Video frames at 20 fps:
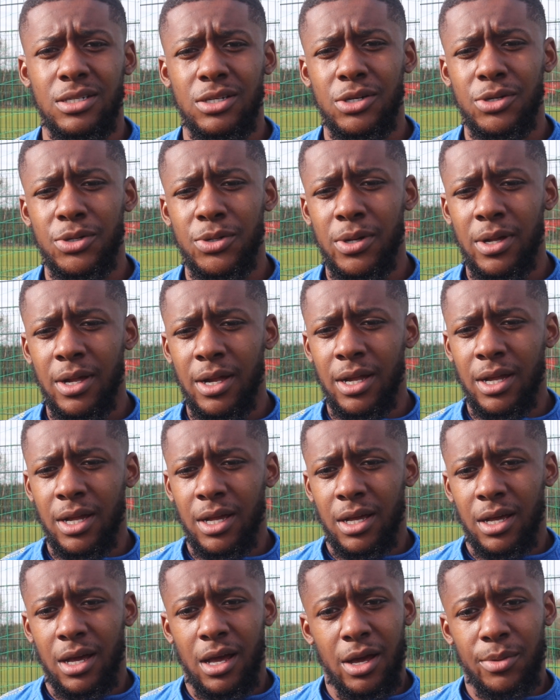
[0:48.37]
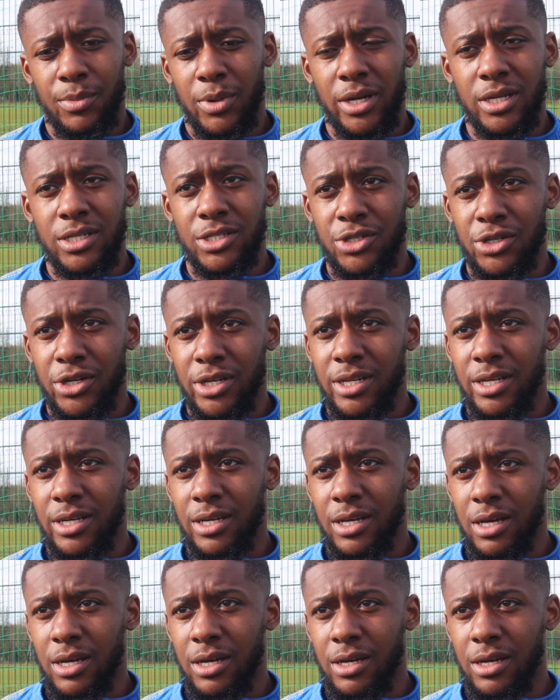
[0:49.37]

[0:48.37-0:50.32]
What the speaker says: so I enjoyed it.